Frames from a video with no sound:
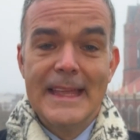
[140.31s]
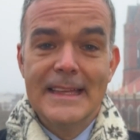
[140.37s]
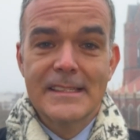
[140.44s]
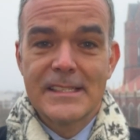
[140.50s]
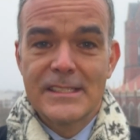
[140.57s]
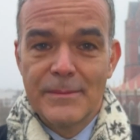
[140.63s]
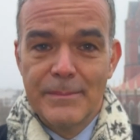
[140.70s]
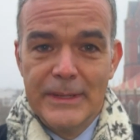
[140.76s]

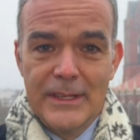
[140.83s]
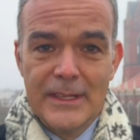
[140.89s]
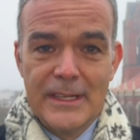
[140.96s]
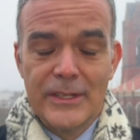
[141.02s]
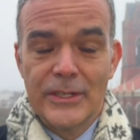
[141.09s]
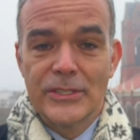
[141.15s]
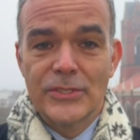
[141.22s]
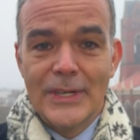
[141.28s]

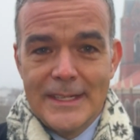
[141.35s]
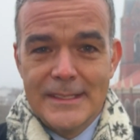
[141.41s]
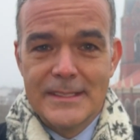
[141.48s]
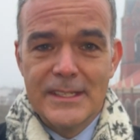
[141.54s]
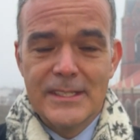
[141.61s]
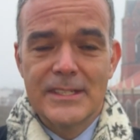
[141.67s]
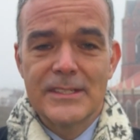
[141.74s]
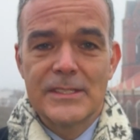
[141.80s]
instability or
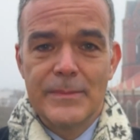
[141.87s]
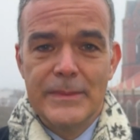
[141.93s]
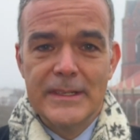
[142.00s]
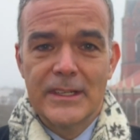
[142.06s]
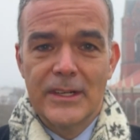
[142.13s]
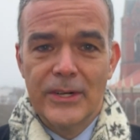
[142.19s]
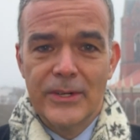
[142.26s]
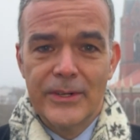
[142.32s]
transition to
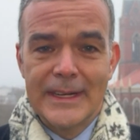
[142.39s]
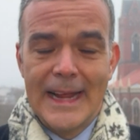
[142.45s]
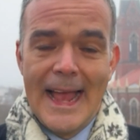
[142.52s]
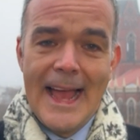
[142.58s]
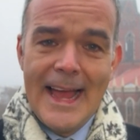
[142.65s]
be occurring.